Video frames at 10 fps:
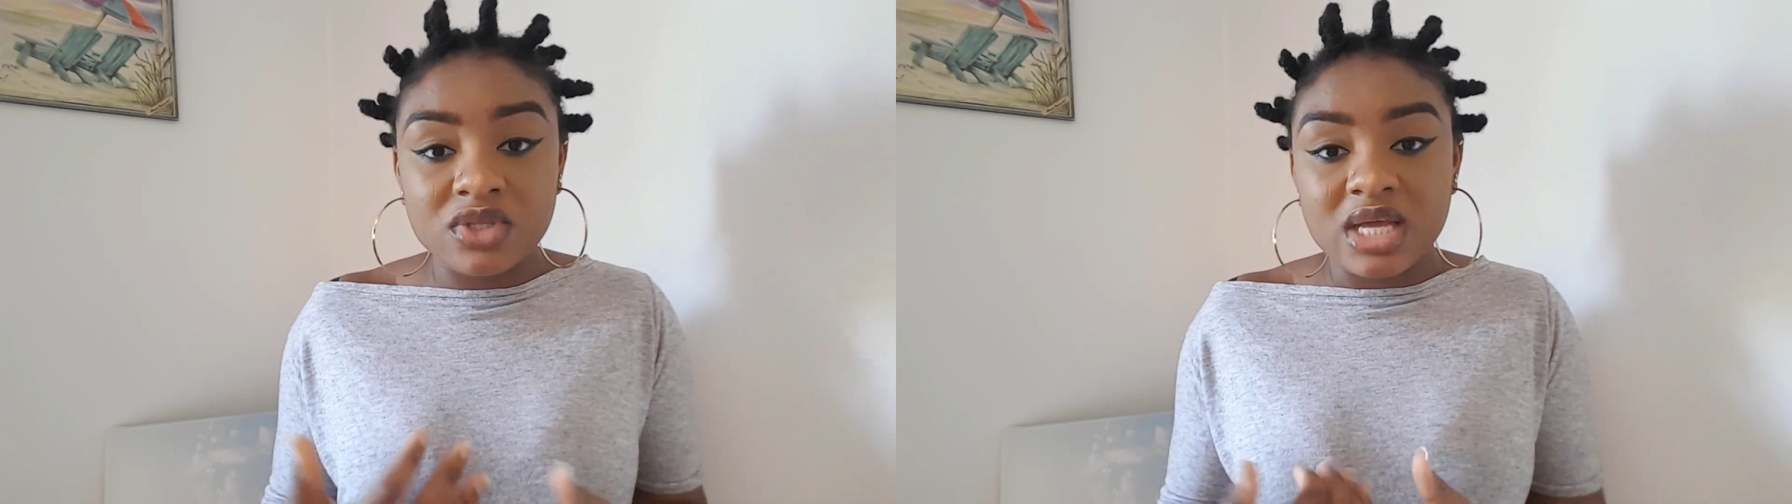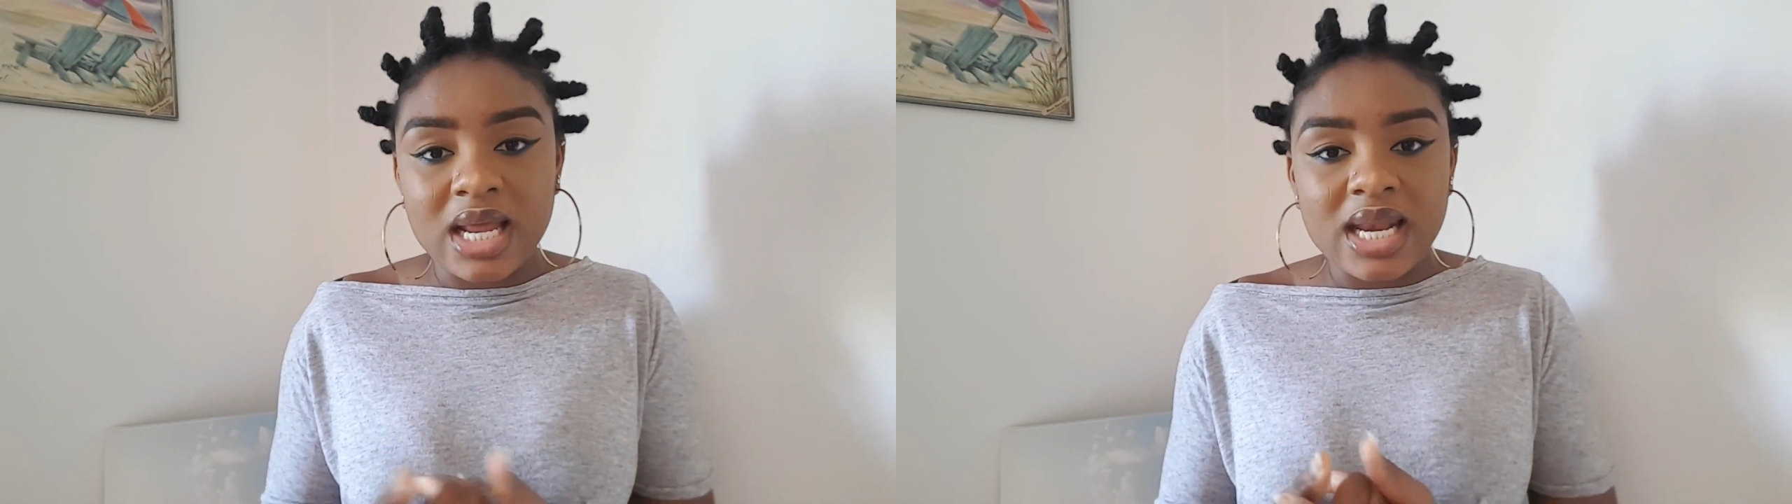
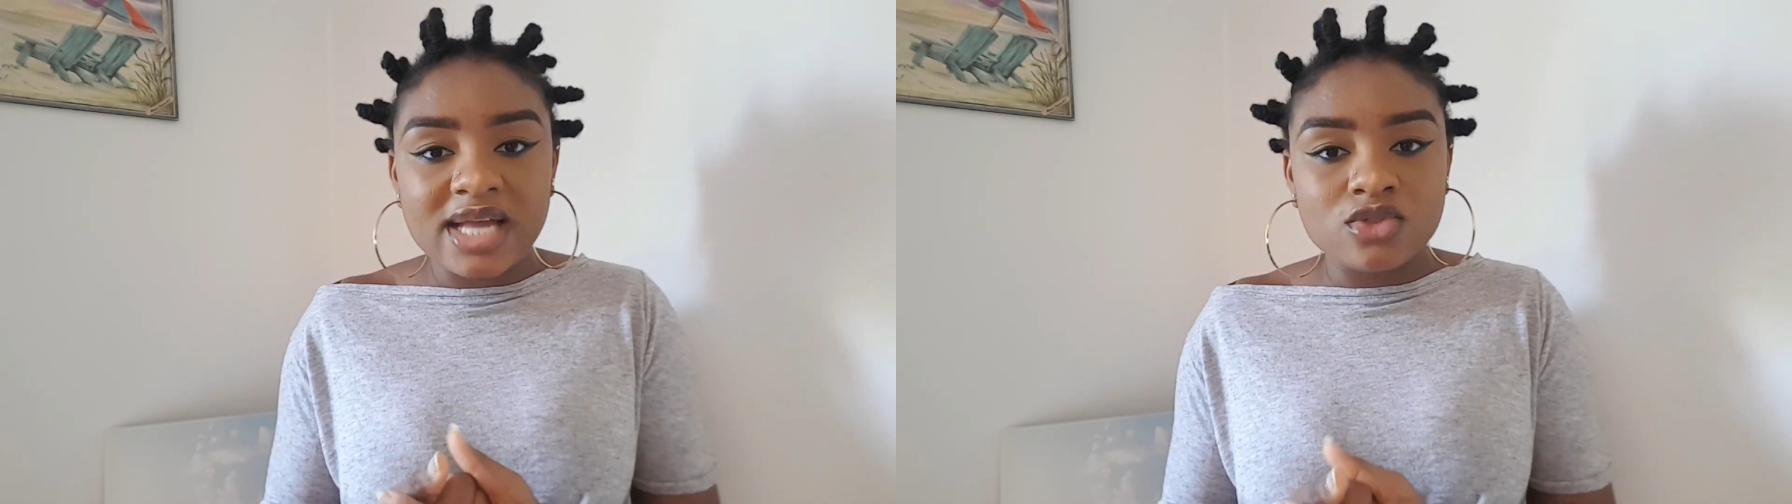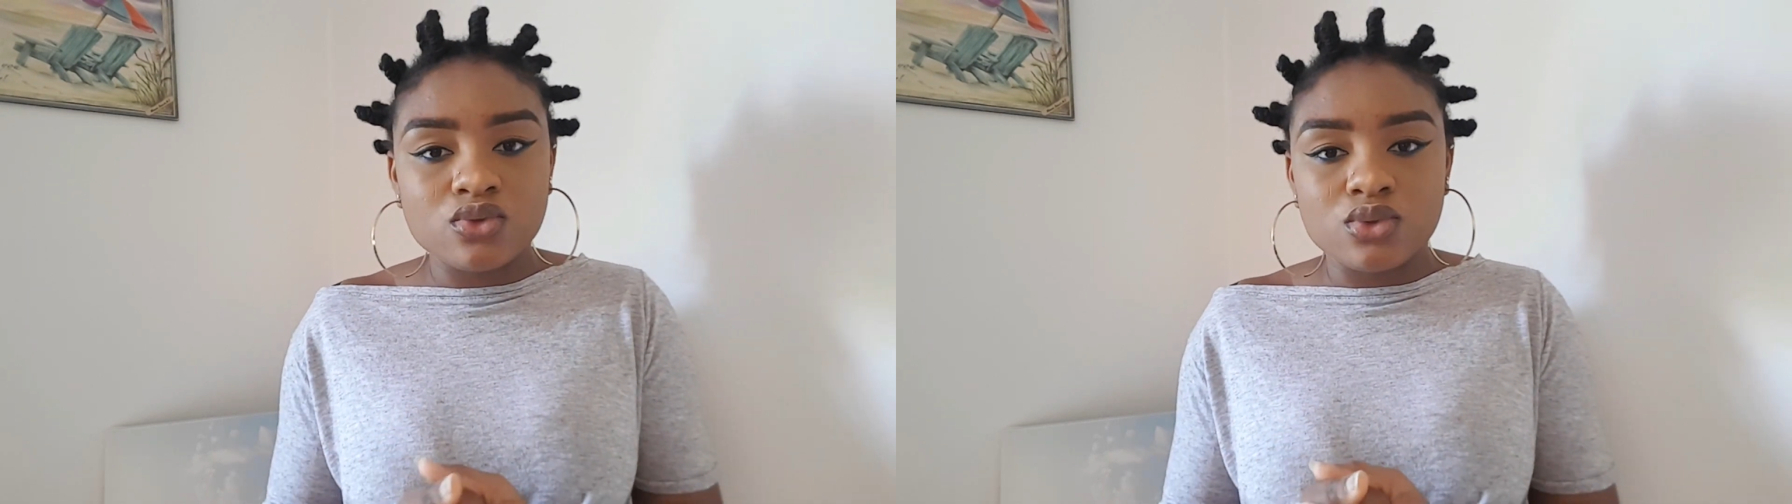thing that I
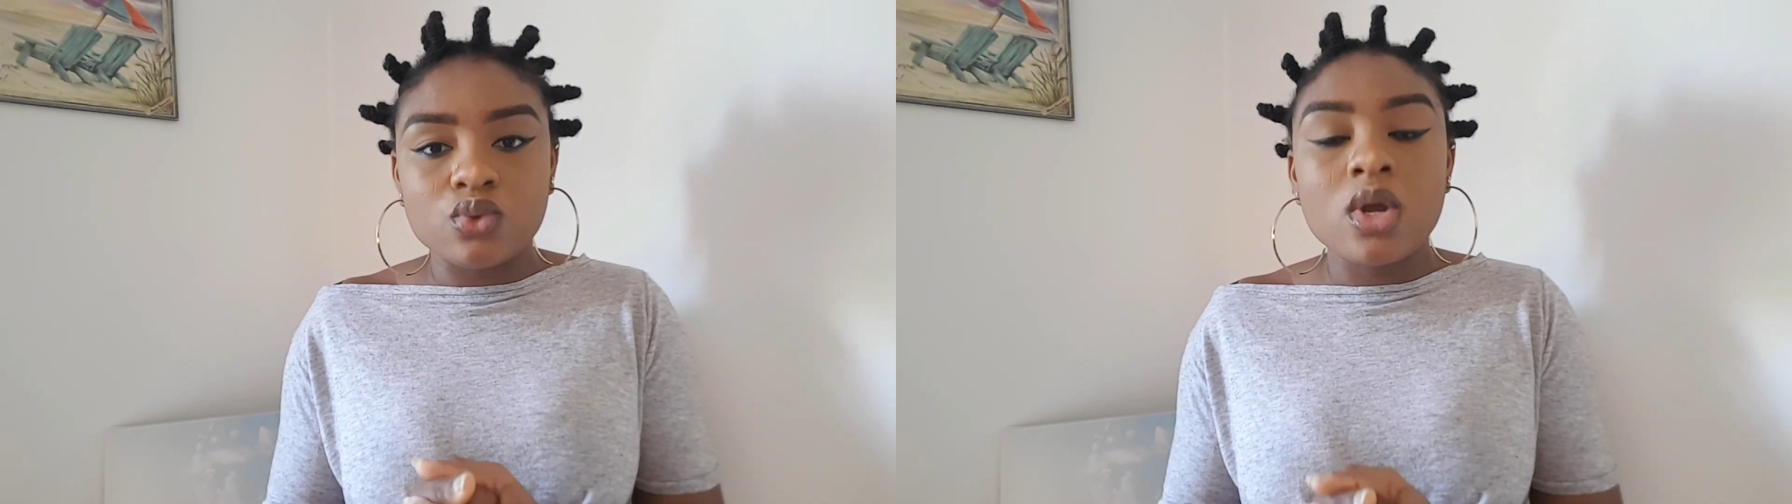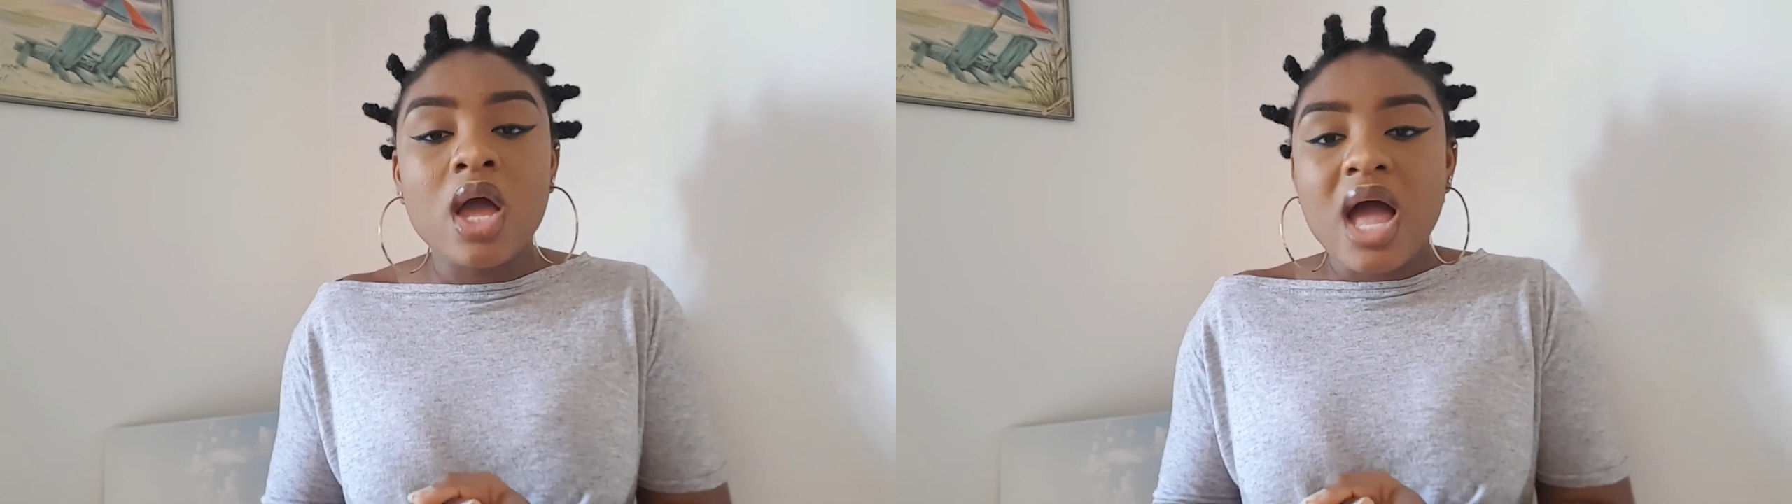like to do.